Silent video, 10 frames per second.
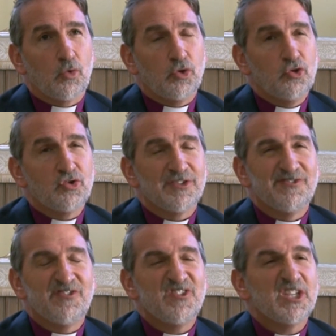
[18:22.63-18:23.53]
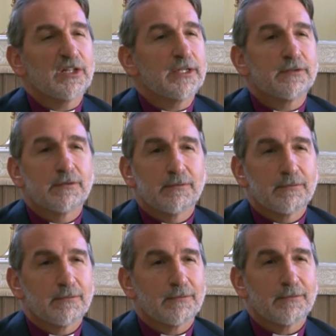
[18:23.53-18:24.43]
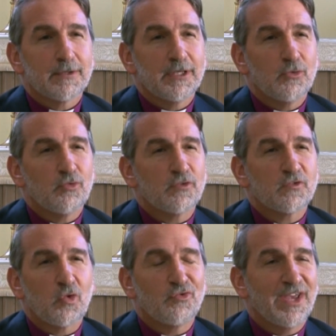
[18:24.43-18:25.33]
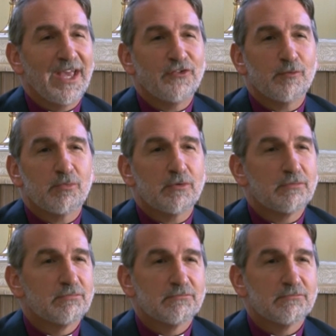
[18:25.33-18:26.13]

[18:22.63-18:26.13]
You could feel it. It was so tangible.